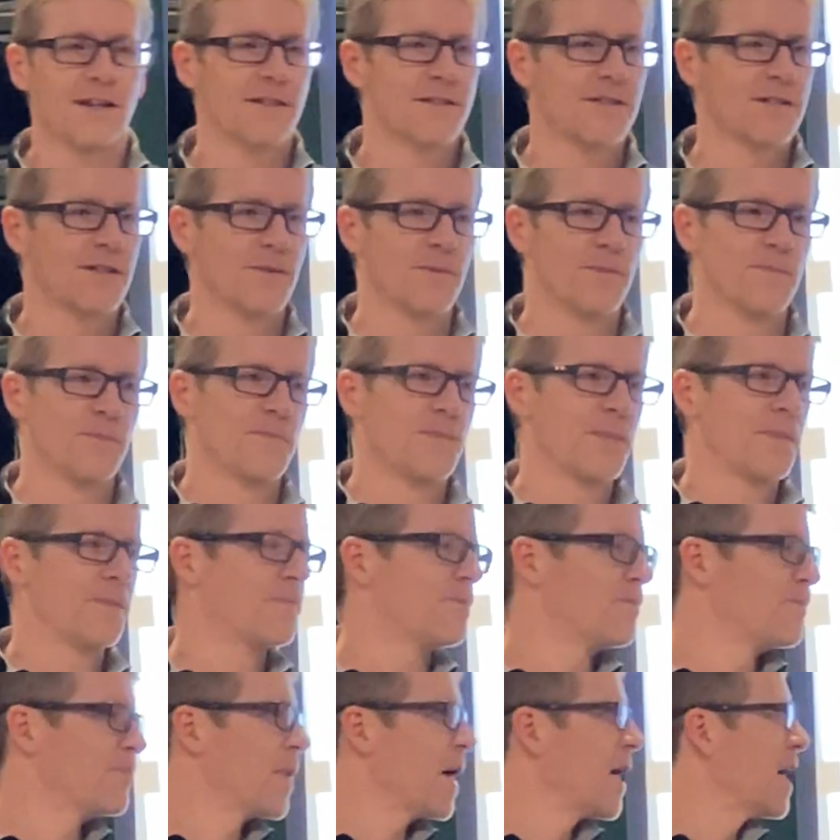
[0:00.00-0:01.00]
It's a
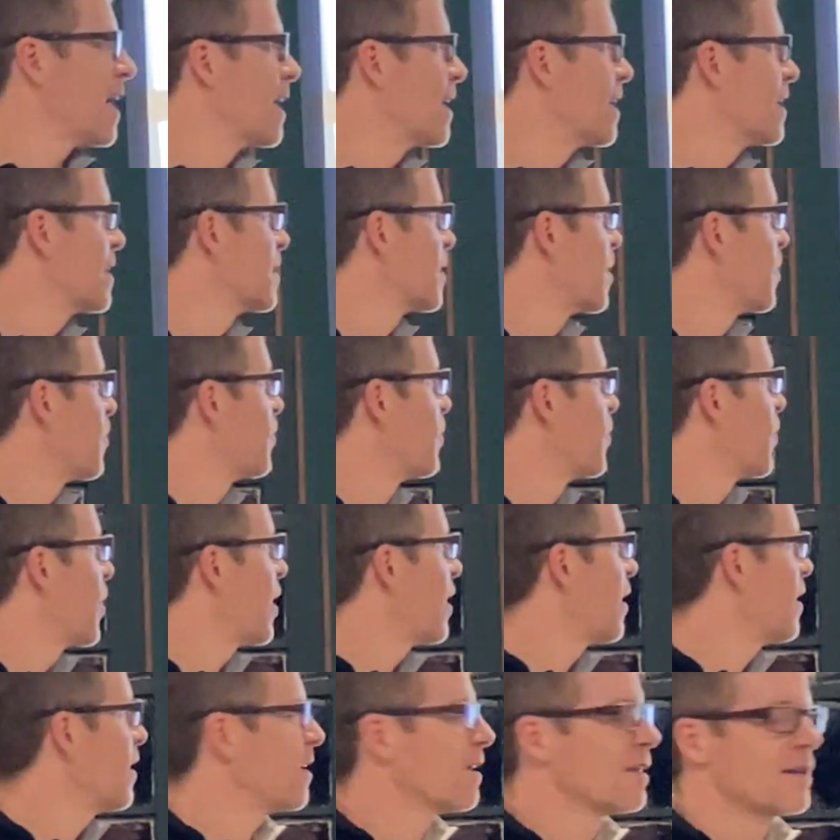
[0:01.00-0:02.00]
pain in the
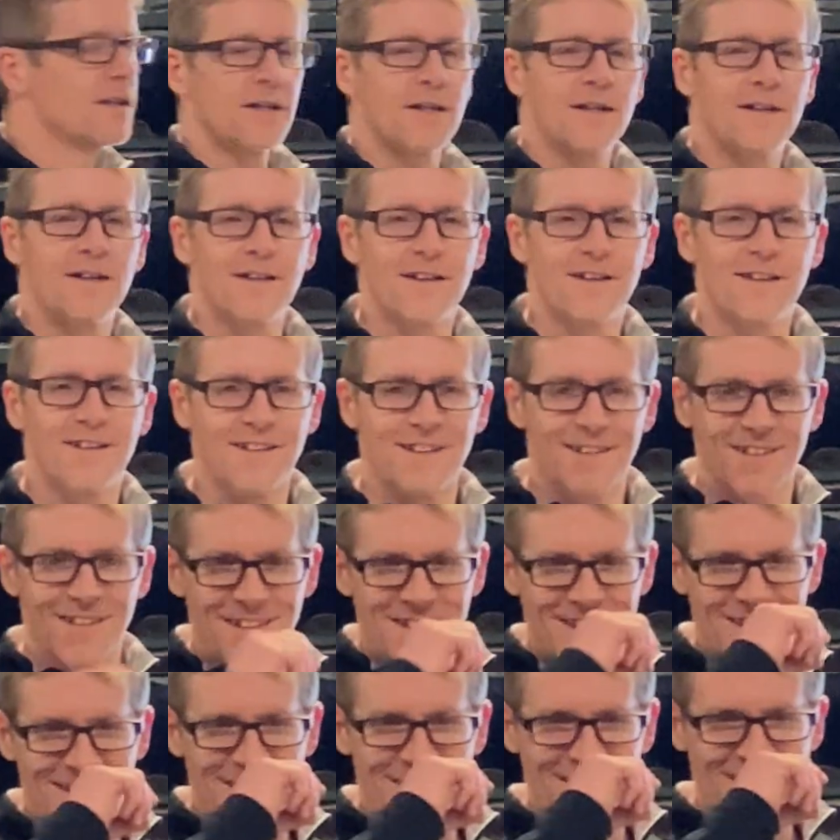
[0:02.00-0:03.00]
butt. I mean, it is a
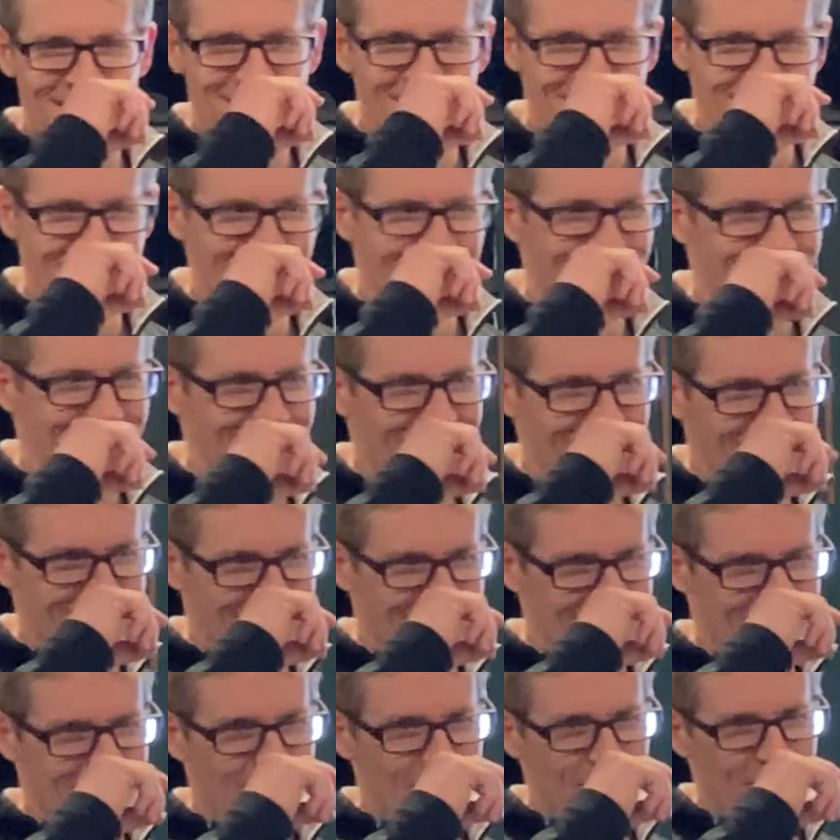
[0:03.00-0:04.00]
pain. It's very cute though.
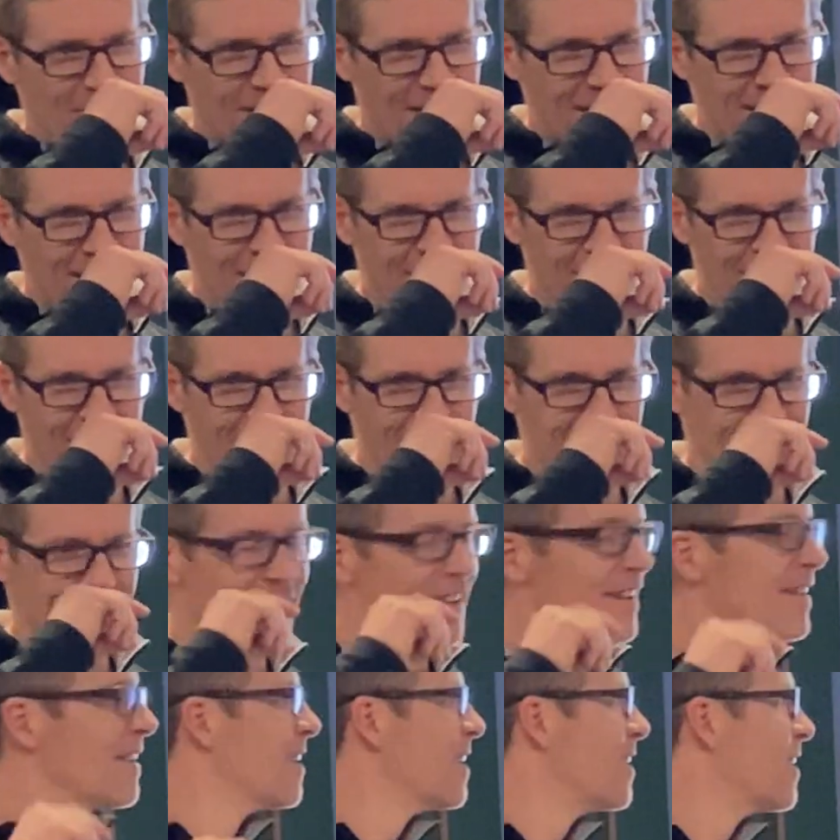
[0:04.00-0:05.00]
I love the little purple
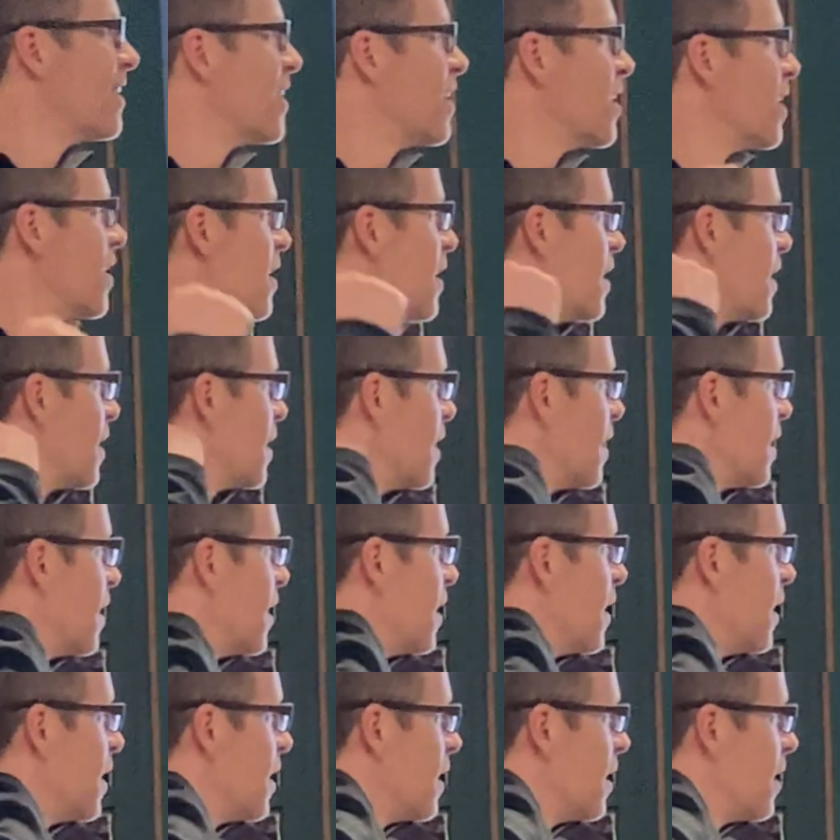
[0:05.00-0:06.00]
flowers that look like
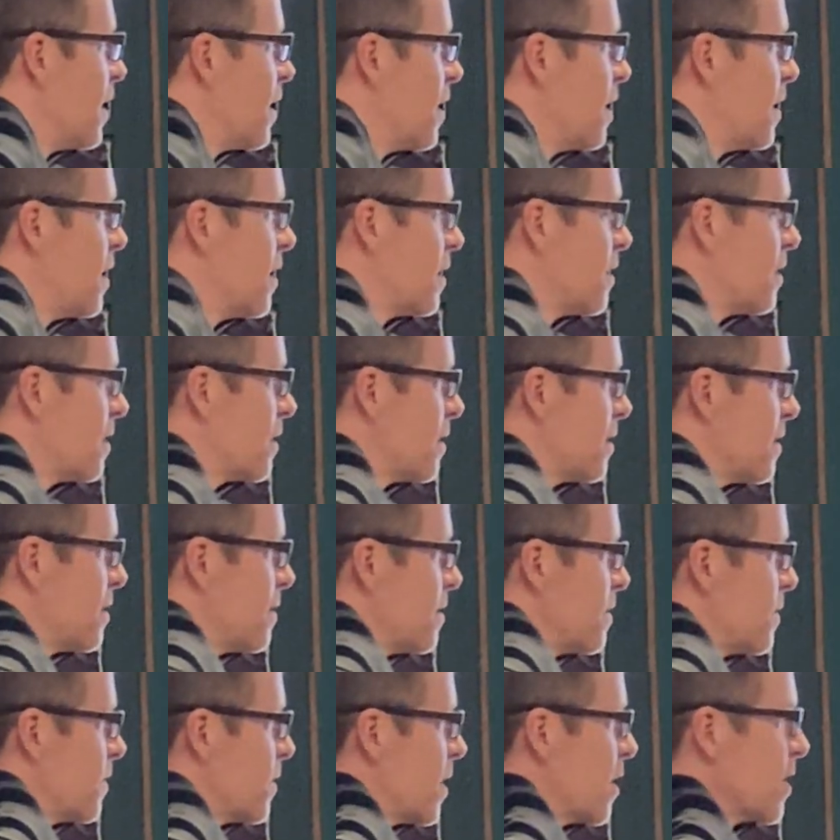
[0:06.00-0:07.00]
snapdragons. Like I love them.
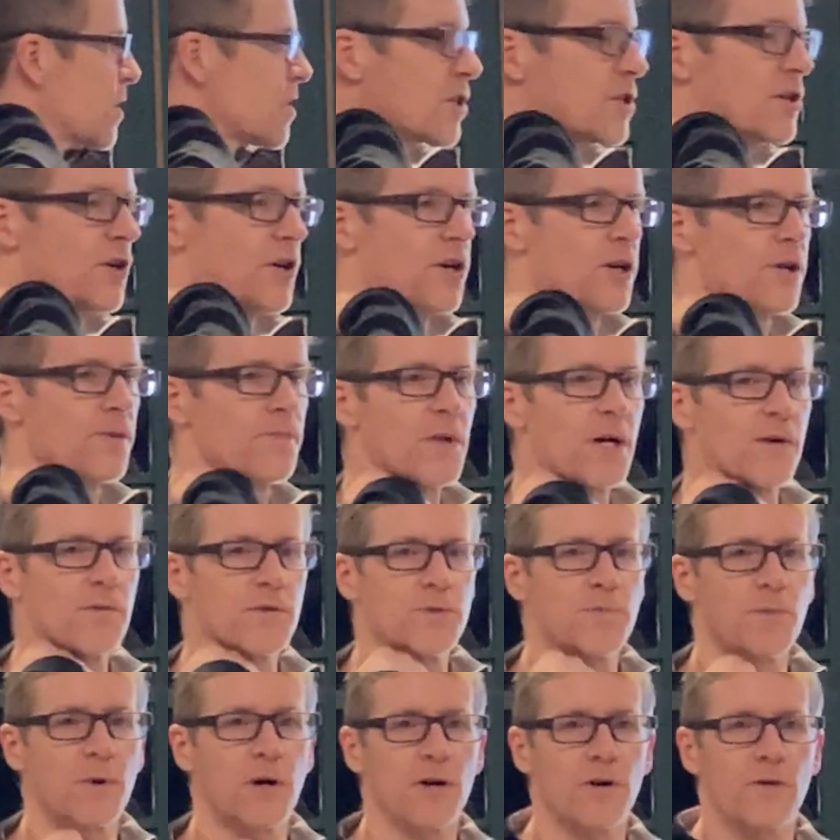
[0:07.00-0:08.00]
It's an herb that was
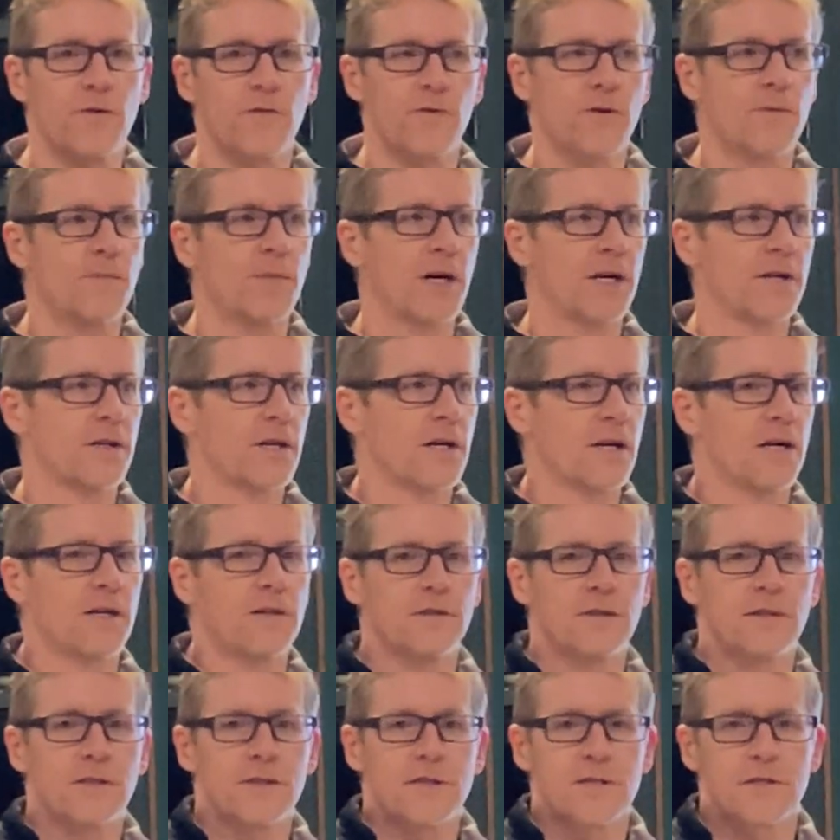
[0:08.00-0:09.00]
brought over by the
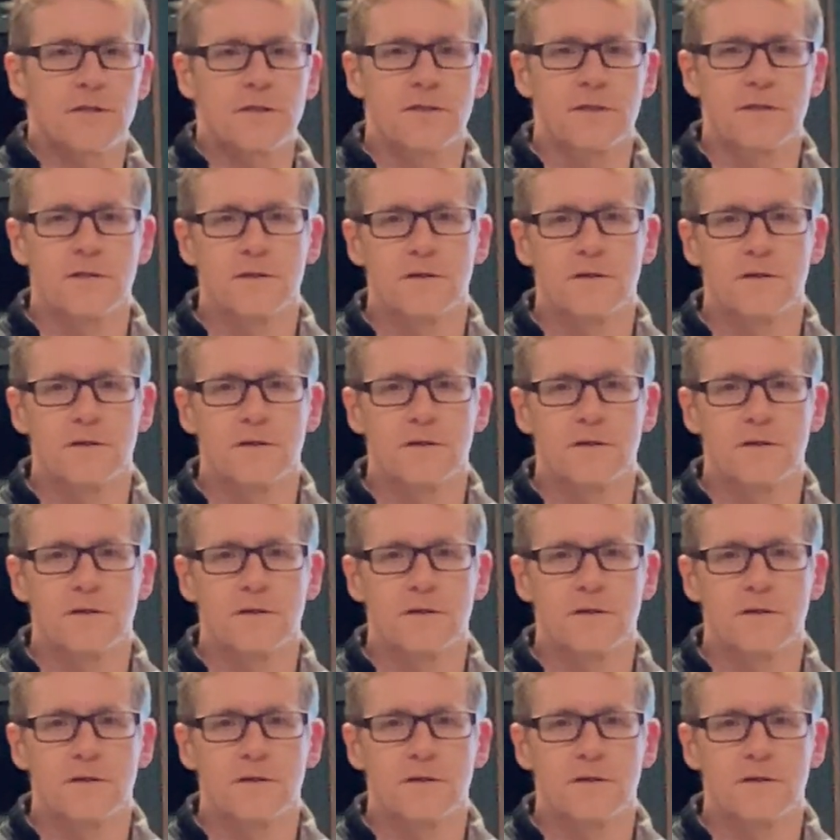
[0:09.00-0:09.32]
colonists.